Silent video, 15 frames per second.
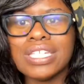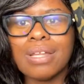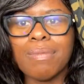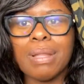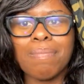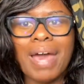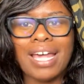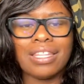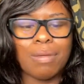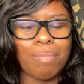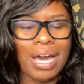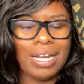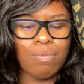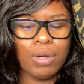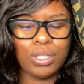some of the Bath and
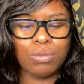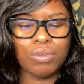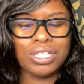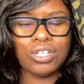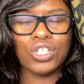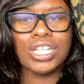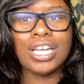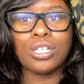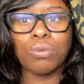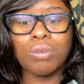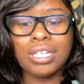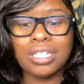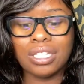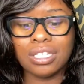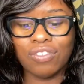Body Works ones are saying
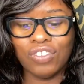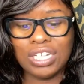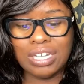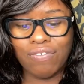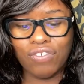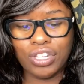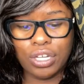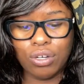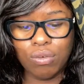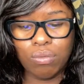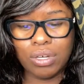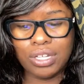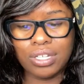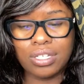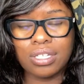26.50 for the new
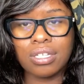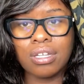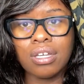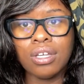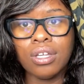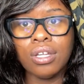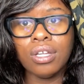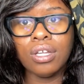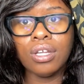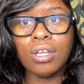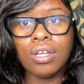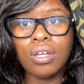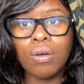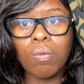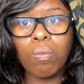ones.
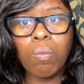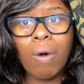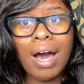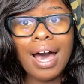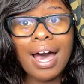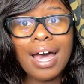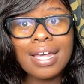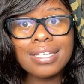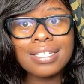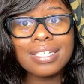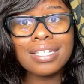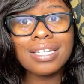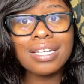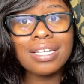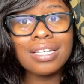What?